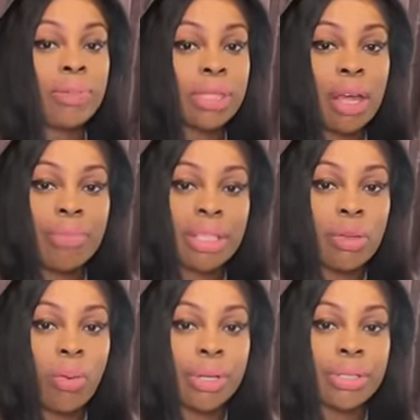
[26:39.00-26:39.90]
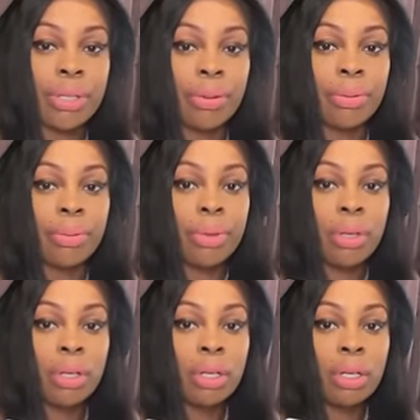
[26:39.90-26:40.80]
coming towards you.
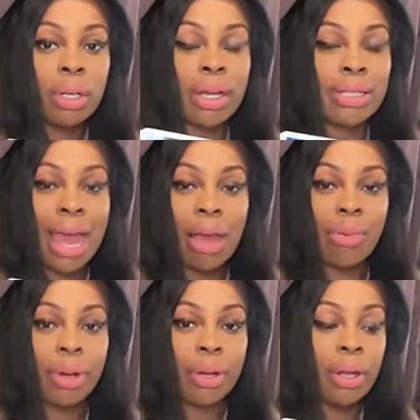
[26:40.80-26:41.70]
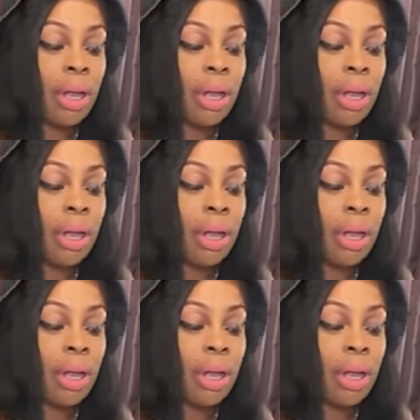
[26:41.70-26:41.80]
A tower.